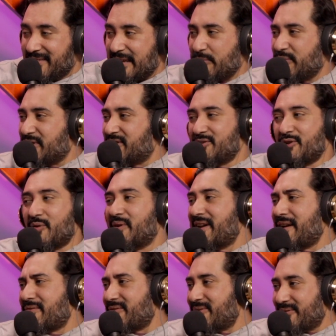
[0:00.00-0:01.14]
Like which no one
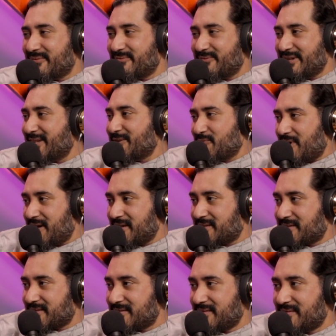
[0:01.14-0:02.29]
ever really
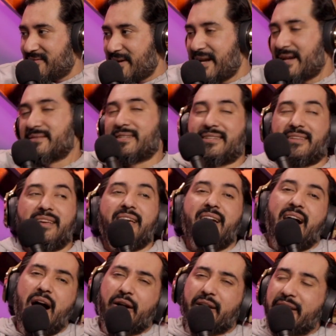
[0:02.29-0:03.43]
wants, right? I was like,
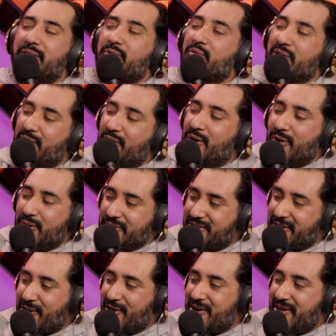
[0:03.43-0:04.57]
I'll get a real old
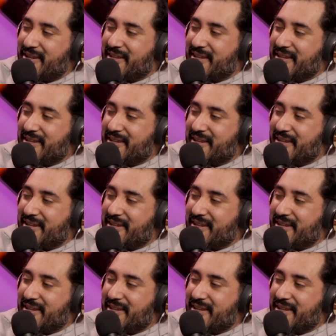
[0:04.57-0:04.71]
dog.